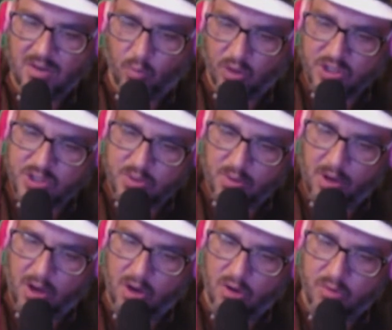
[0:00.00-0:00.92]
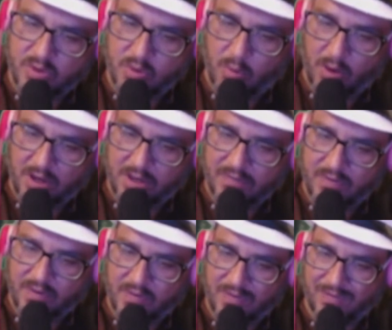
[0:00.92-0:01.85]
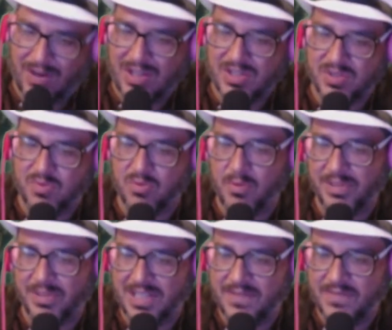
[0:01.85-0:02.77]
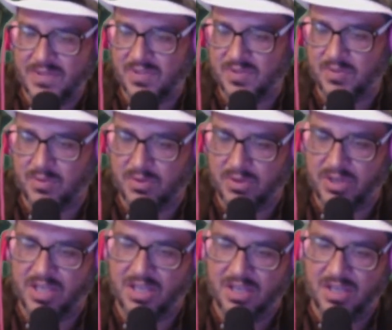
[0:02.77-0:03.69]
Once you are home, you wonder if your friends will believe the story.